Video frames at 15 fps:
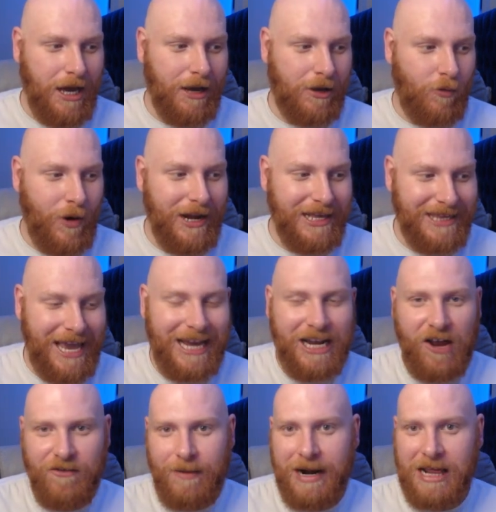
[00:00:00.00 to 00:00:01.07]
Quickly taken
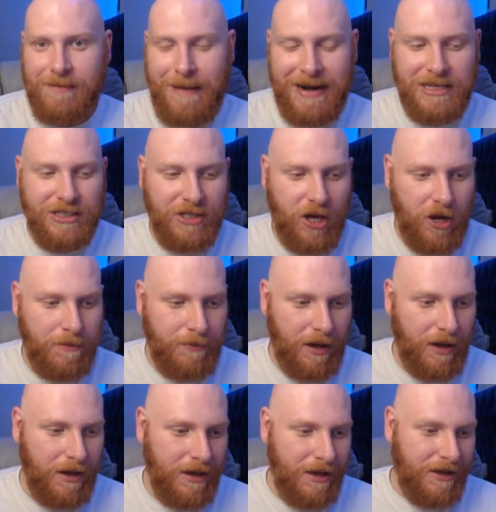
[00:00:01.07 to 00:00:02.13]
over by the Spanish though,
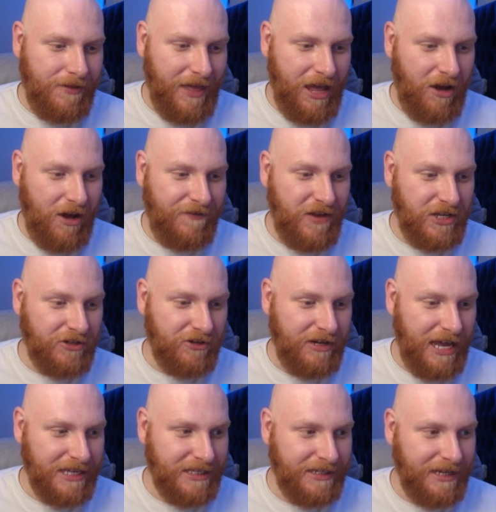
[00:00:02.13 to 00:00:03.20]
but they are featuring
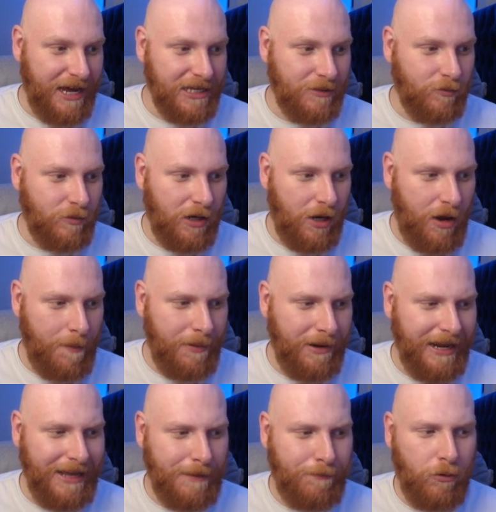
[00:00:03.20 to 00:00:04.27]
here today as well. I
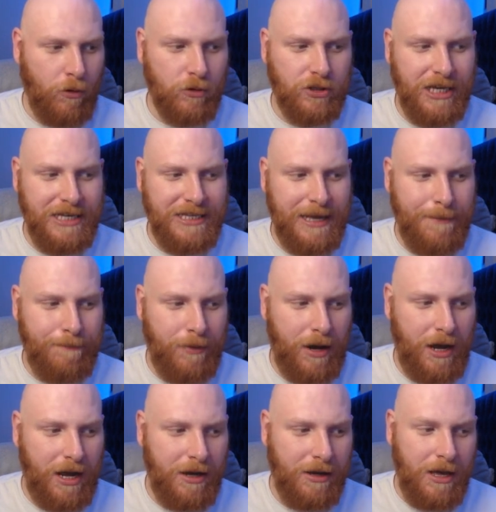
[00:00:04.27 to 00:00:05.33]
believe the Portuguese
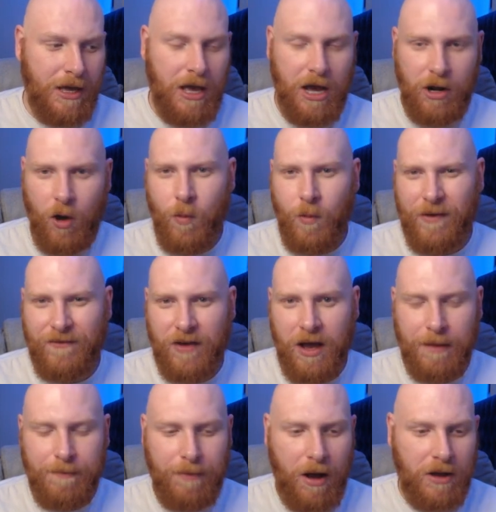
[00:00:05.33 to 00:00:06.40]
Empire, along with
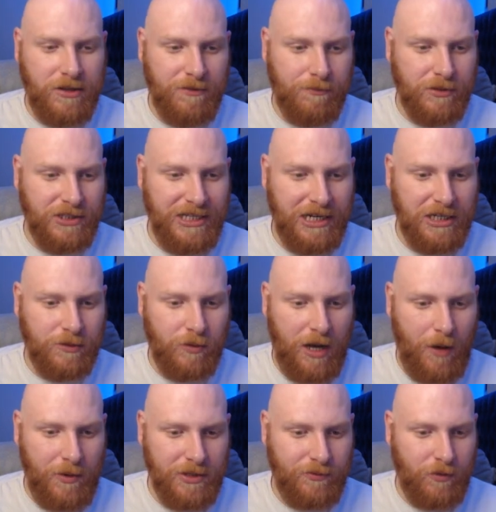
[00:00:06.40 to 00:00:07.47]
parts of Brazil as
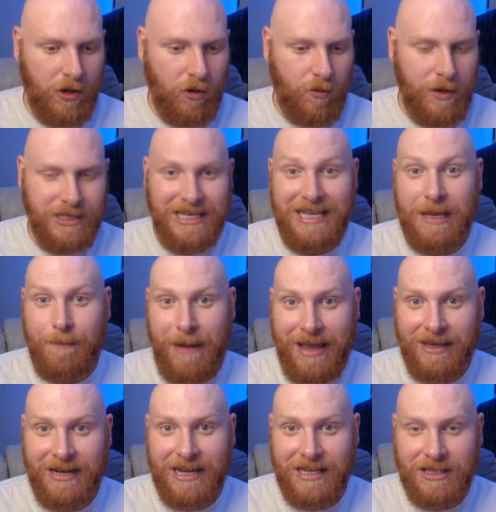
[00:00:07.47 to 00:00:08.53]
well, which were almost
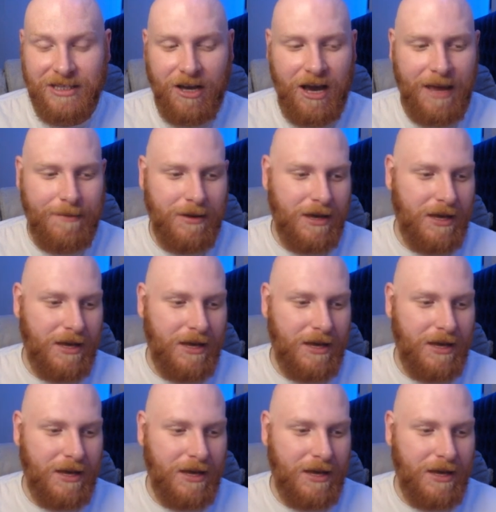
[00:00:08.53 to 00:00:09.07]
independent at the time,